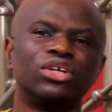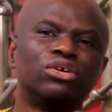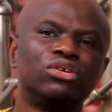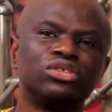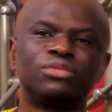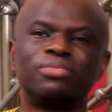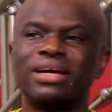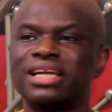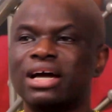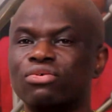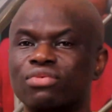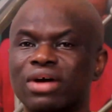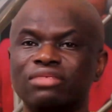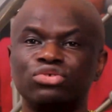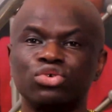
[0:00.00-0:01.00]
the husband
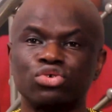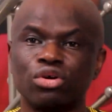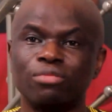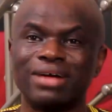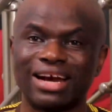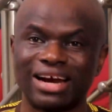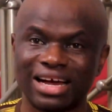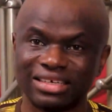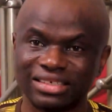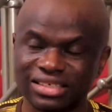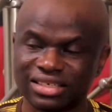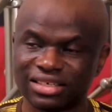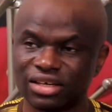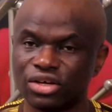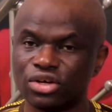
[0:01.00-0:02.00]
and wife to come
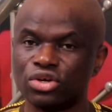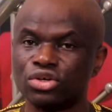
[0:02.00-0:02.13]
around